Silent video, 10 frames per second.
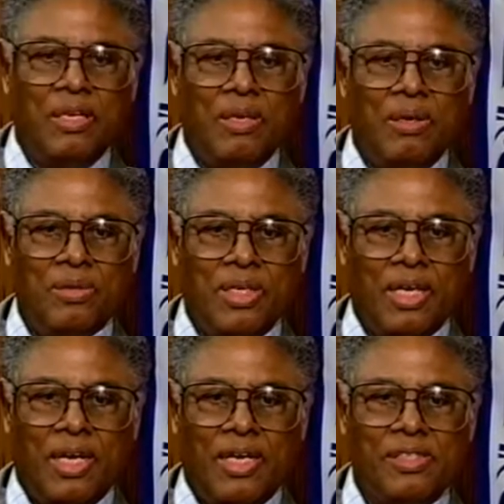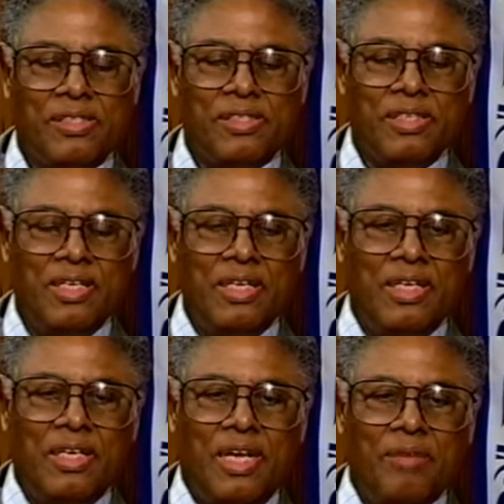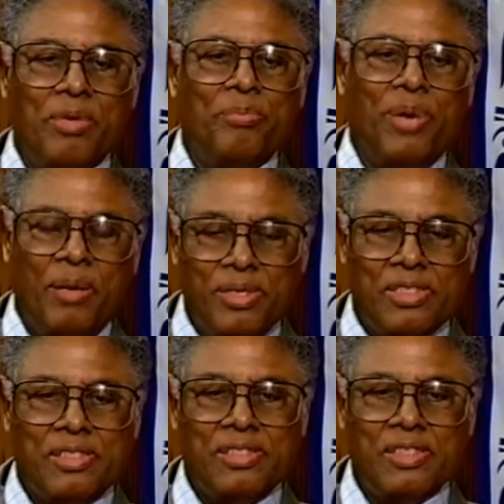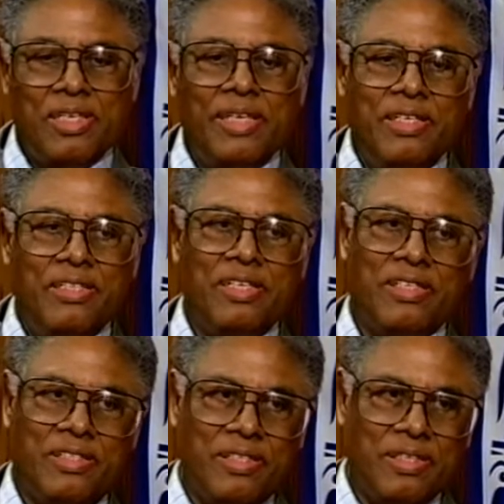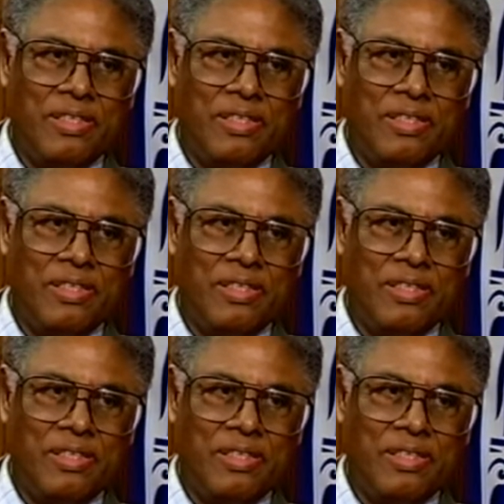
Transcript: Oh, gosh. I've been published since 1960.